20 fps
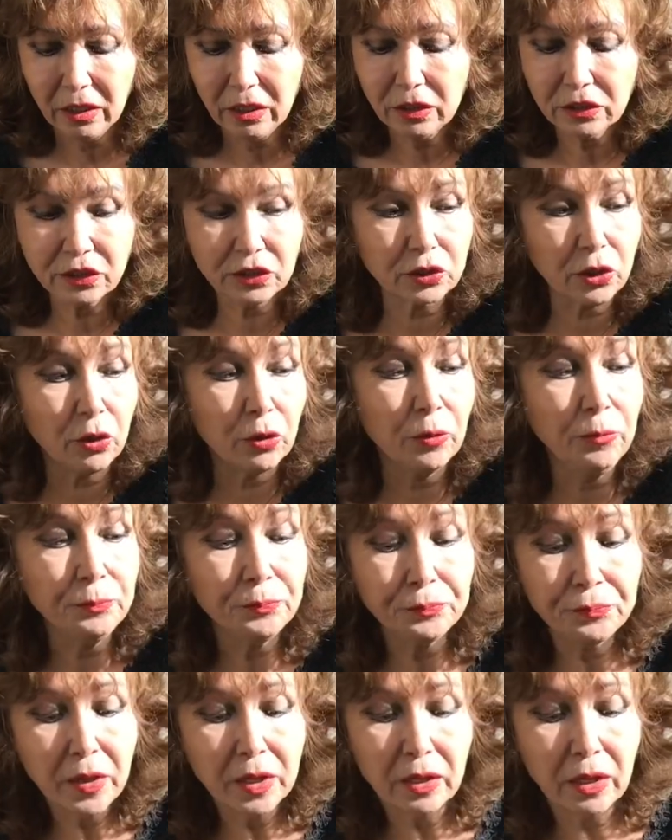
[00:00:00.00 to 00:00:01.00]
So
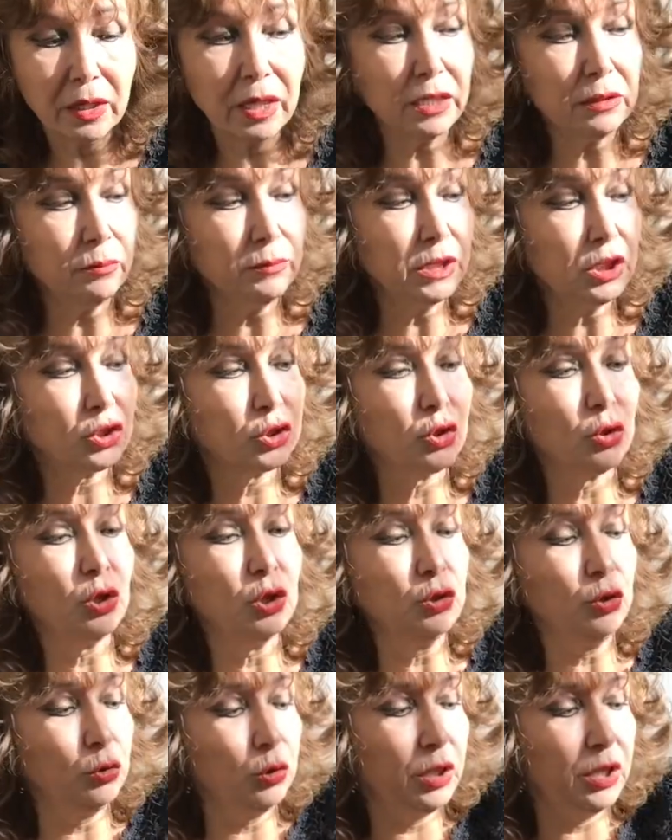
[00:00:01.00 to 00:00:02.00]
let me show
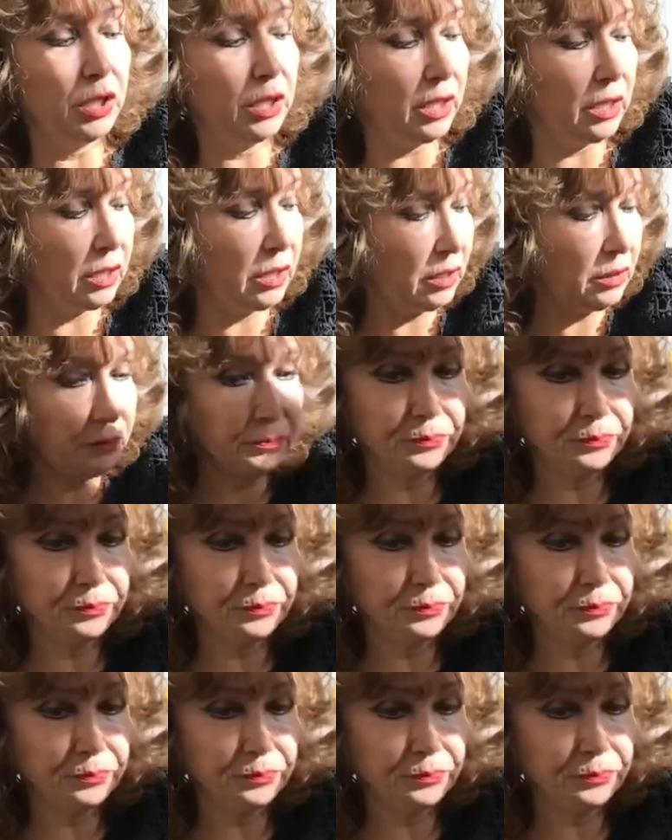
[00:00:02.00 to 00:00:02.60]
you here.